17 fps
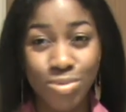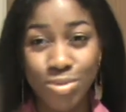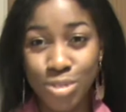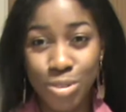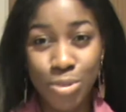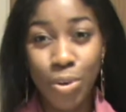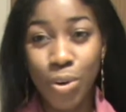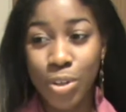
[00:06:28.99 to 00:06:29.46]

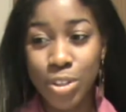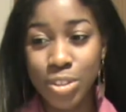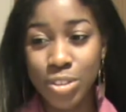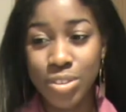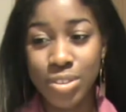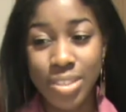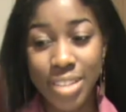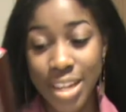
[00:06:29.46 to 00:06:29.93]
too
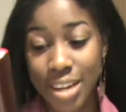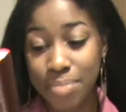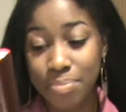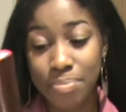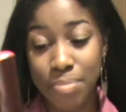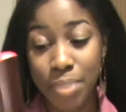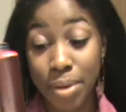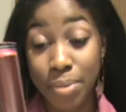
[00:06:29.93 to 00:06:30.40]
hot,
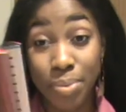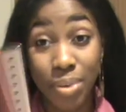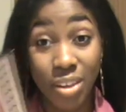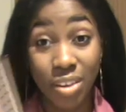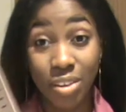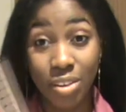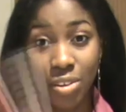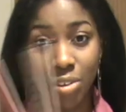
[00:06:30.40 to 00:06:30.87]
then maybe
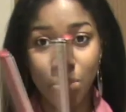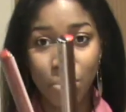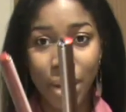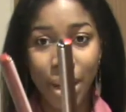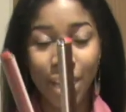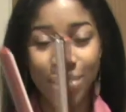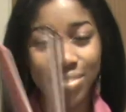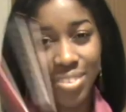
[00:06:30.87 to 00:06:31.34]
you
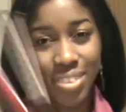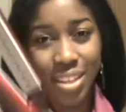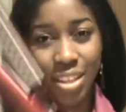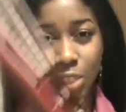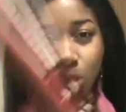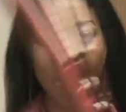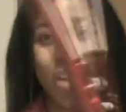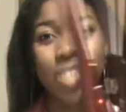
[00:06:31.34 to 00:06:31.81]
might have to
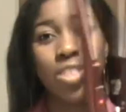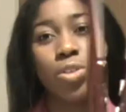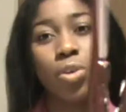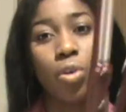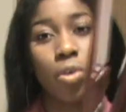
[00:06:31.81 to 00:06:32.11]
think twice